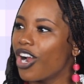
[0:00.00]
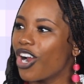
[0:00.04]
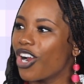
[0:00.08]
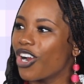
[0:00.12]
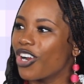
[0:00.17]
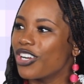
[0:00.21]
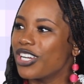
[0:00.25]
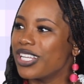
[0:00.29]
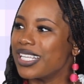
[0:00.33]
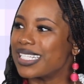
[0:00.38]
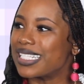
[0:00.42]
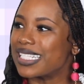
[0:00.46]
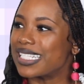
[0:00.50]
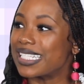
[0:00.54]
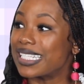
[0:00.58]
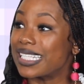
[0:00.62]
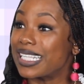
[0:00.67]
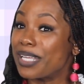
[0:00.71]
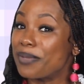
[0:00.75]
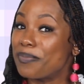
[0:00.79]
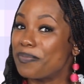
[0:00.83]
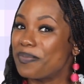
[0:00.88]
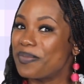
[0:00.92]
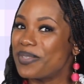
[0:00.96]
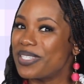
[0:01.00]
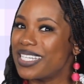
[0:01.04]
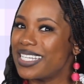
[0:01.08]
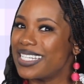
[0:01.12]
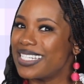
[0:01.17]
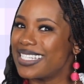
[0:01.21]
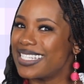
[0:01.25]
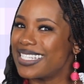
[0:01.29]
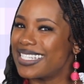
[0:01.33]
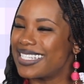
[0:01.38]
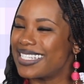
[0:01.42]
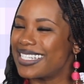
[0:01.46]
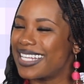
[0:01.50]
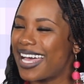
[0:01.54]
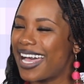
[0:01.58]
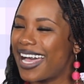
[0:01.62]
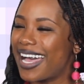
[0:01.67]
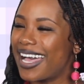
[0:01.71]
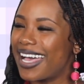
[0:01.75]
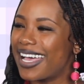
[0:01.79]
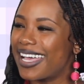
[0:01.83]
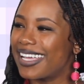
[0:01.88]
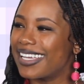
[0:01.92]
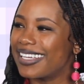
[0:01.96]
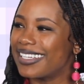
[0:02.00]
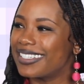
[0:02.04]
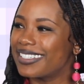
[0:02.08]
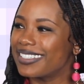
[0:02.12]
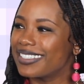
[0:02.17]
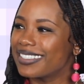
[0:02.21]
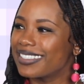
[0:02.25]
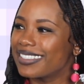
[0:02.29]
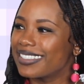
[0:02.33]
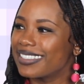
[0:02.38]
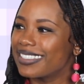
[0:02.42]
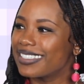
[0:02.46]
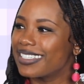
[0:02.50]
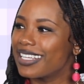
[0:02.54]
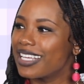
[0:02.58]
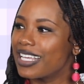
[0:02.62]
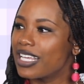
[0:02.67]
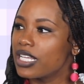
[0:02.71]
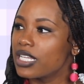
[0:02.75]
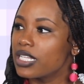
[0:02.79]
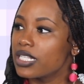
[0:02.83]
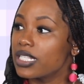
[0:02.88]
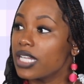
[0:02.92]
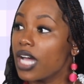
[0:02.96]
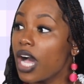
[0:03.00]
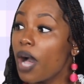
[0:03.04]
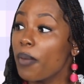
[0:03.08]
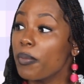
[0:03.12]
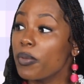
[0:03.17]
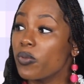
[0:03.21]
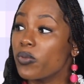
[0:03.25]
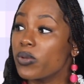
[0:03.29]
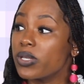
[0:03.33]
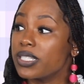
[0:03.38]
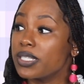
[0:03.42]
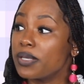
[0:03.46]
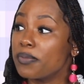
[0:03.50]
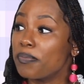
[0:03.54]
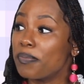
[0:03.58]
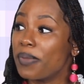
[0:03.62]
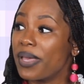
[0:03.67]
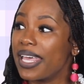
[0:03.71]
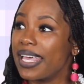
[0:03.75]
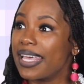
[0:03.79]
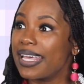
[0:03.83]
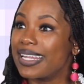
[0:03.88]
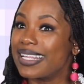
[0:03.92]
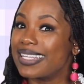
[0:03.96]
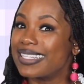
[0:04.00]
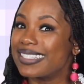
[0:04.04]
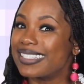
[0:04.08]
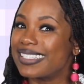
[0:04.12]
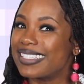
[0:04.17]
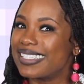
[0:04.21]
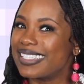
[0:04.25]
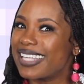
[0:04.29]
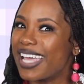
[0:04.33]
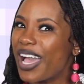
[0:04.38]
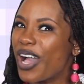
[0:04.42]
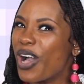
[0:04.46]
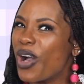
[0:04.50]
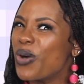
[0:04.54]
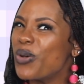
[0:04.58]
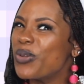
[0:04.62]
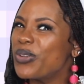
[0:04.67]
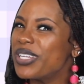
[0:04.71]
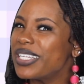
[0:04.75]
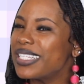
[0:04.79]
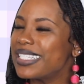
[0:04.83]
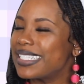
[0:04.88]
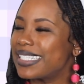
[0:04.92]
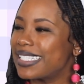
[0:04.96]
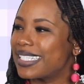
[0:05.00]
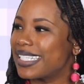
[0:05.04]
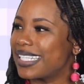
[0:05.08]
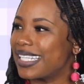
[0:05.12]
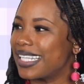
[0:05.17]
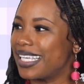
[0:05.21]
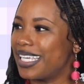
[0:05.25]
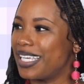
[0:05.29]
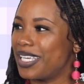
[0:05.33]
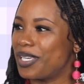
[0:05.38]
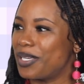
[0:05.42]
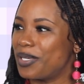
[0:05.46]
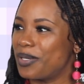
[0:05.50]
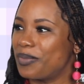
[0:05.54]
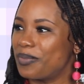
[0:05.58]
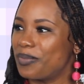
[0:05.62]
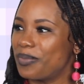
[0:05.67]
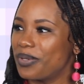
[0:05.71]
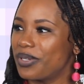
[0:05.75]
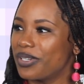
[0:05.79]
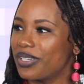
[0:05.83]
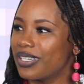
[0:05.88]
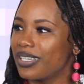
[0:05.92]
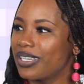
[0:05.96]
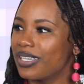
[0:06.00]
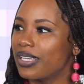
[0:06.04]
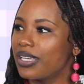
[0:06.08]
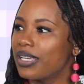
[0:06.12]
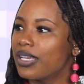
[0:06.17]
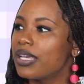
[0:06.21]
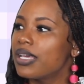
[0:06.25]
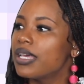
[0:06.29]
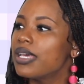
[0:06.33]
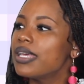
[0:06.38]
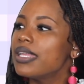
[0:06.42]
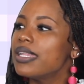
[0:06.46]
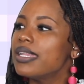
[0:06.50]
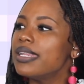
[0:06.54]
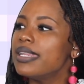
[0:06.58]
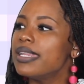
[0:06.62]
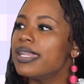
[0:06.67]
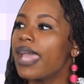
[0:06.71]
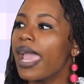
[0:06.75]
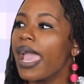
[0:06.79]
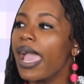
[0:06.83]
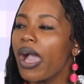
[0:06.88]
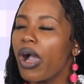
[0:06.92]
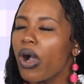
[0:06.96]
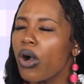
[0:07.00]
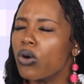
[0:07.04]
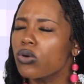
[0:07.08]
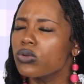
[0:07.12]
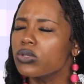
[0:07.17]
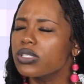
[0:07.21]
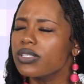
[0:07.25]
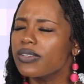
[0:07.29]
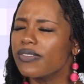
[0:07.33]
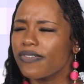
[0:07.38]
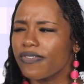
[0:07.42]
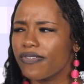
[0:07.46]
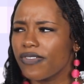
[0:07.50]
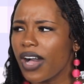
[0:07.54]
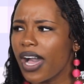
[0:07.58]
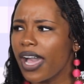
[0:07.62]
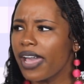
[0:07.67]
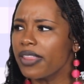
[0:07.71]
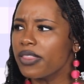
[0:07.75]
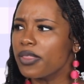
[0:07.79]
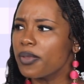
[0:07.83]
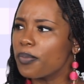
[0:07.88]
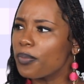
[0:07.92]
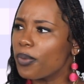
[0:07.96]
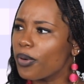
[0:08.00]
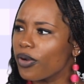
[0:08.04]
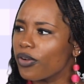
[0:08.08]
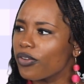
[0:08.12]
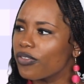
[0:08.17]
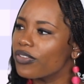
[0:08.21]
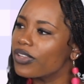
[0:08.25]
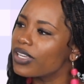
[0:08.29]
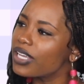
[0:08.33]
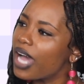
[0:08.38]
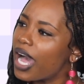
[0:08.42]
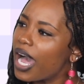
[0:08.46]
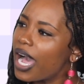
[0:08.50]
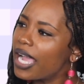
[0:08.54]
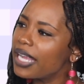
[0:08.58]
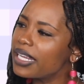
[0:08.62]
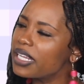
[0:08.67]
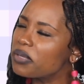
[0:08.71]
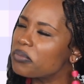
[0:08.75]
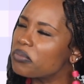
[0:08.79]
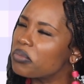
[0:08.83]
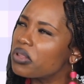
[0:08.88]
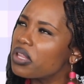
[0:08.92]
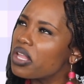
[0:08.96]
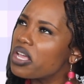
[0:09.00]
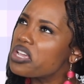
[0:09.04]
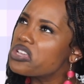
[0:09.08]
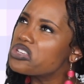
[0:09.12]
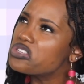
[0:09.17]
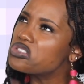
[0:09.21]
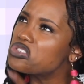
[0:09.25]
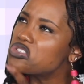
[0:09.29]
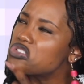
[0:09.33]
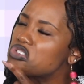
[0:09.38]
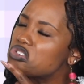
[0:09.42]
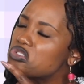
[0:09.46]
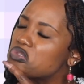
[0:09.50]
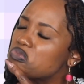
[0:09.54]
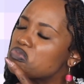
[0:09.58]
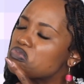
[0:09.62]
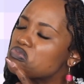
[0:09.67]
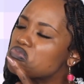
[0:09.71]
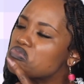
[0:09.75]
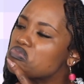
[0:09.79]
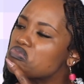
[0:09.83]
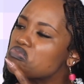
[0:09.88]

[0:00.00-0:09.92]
Ernest slipped inside. Tommy was in bed, sound asleep. Now to find the perfect hiding place.